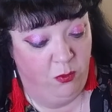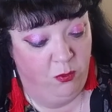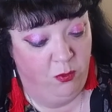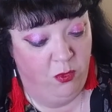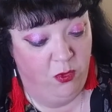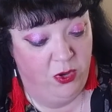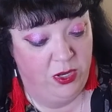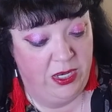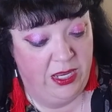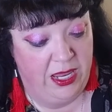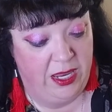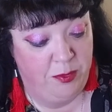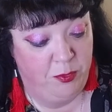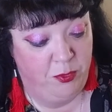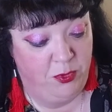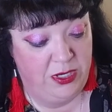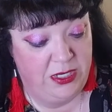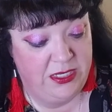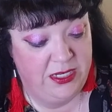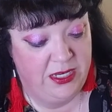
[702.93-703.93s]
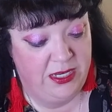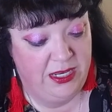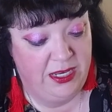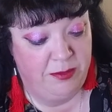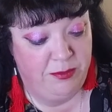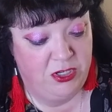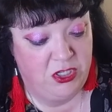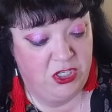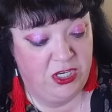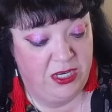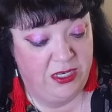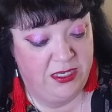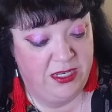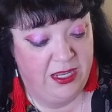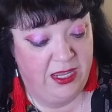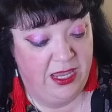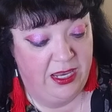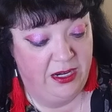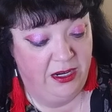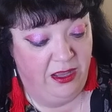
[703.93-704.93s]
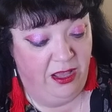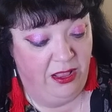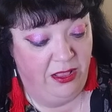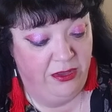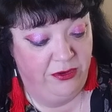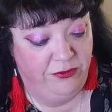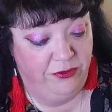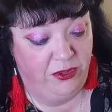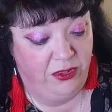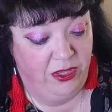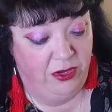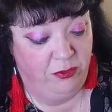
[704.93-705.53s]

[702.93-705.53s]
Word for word: wood and printed in magenta and a colorful